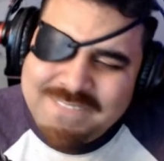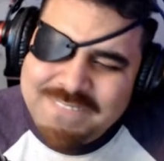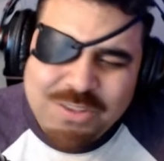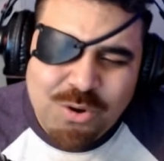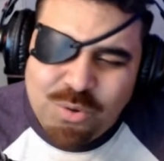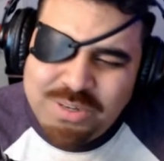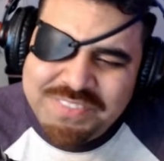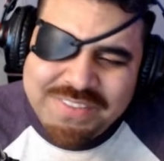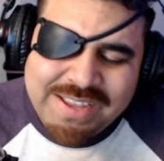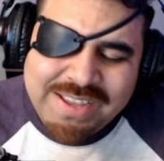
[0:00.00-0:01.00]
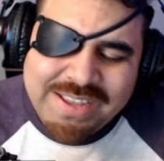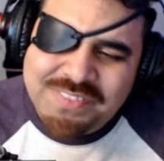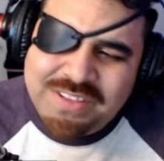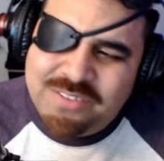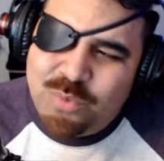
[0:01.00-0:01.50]
The only thing I could
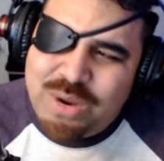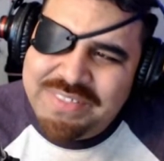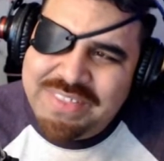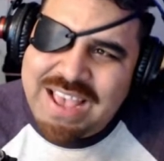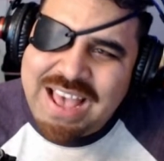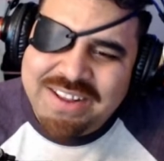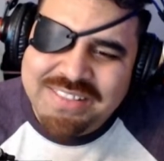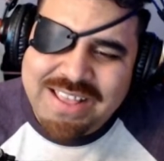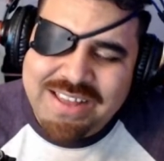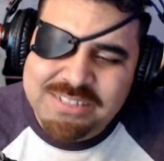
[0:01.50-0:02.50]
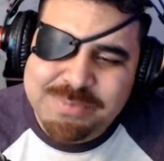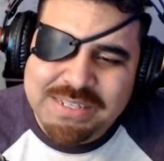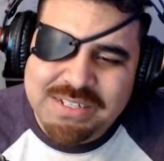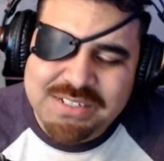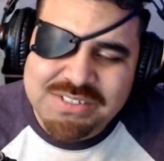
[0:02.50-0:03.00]
think of why they added that is
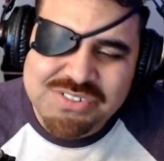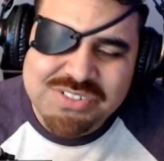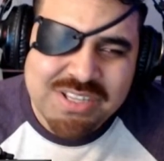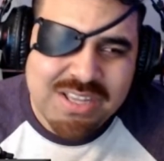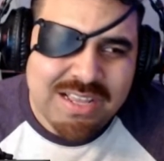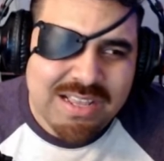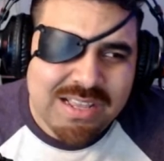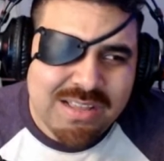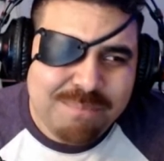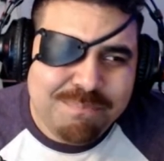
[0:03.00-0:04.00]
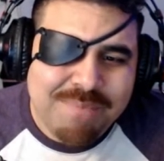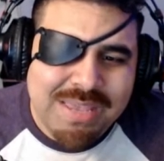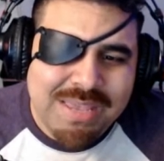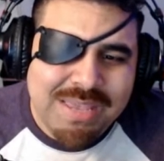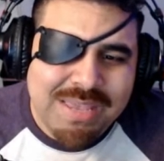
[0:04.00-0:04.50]
because
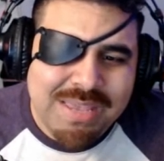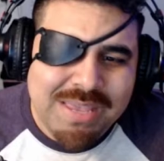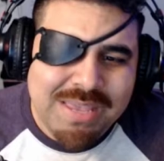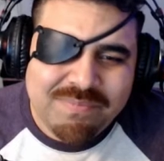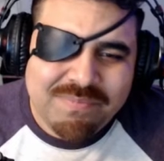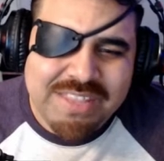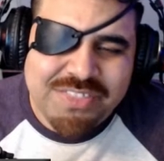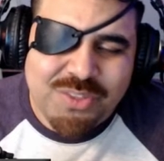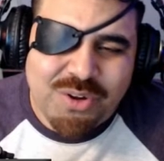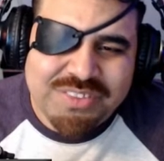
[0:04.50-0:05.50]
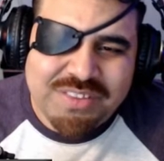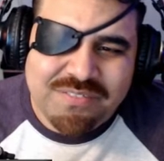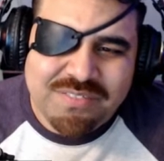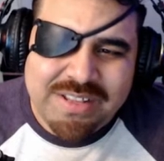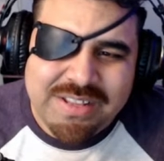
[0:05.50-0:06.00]
maybe they thought
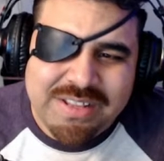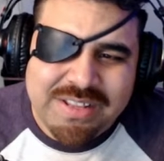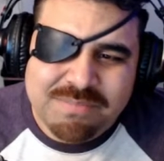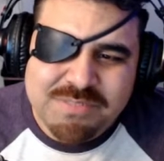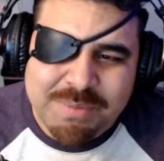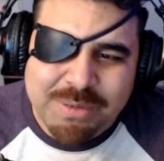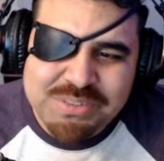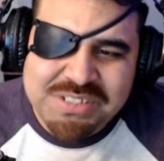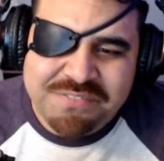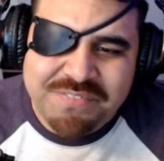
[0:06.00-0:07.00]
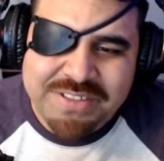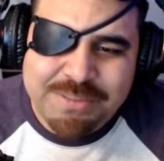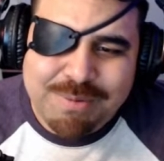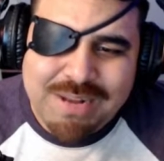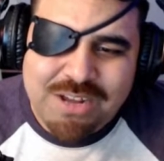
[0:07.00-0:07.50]
that somebody was gonna find
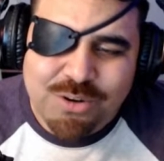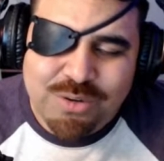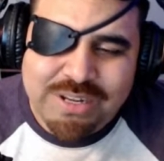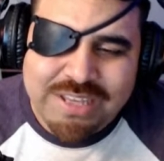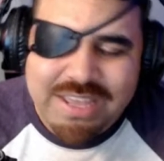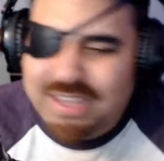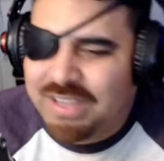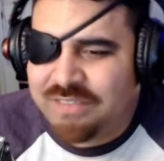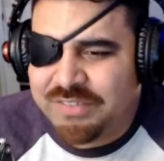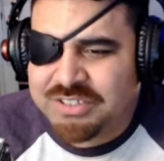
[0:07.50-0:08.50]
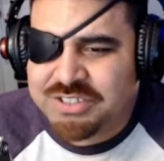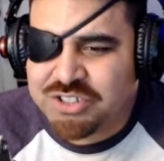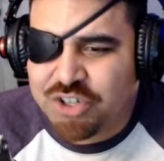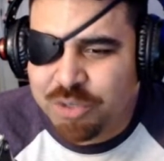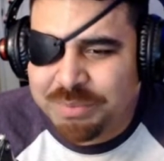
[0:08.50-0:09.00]
the plot hole. Like, hey, if there's a
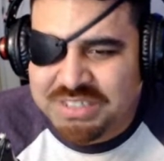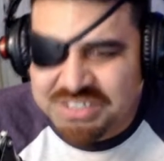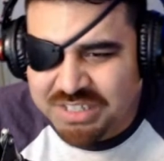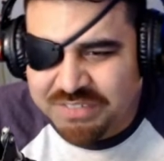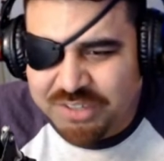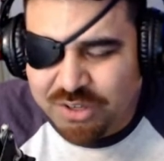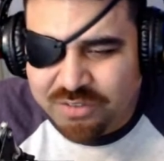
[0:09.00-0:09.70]
tournament to save the